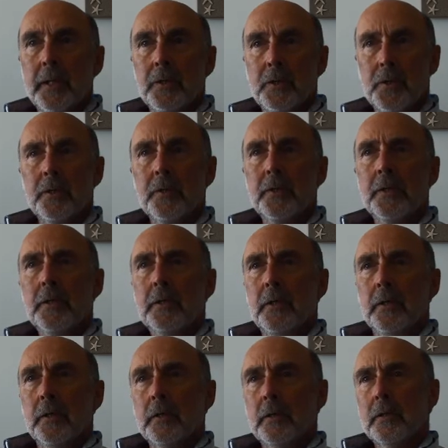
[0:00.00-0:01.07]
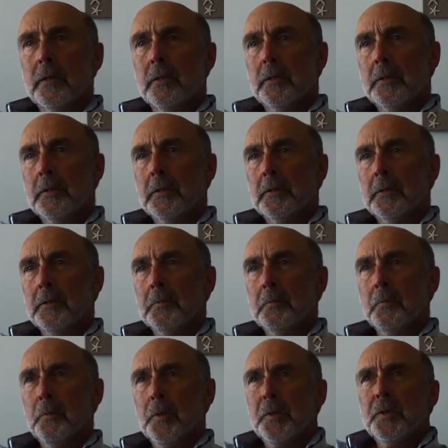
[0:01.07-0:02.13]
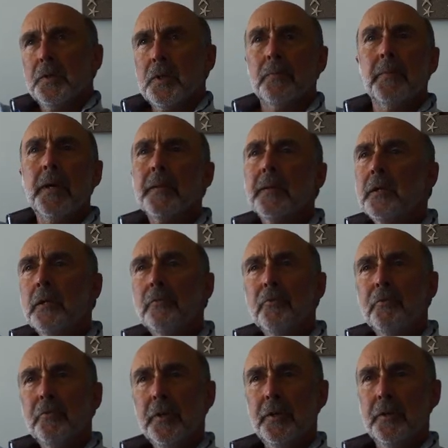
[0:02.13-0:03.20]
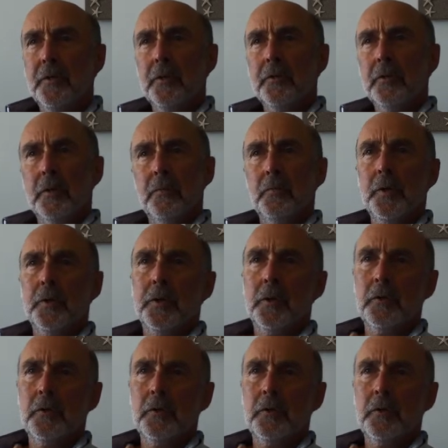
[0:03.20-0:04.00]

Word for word: actually. Uh, but somehow that never fitted. And, and, when I